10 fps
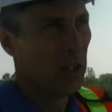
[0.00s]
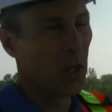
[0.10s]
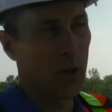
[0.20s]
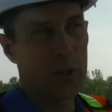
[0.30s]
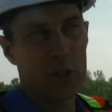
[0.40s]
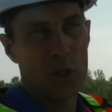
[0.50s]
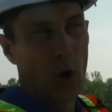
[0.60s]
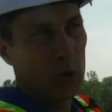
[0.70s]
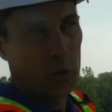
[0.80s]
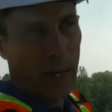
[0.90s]
you know, there's
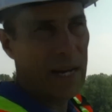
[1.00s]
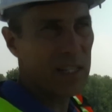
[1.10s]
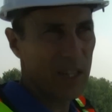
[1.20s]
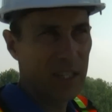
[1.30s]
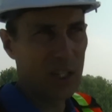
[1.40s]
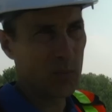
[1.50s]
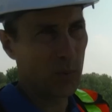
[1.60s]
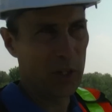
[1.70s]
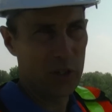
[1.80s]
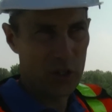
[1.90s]
no drains in this
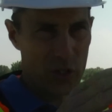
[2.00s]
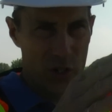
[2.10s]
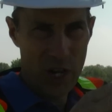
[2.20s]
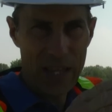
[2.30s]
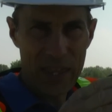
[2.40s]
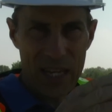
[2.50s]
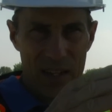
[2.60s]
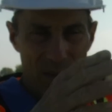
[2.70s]
bridge. There's nothing,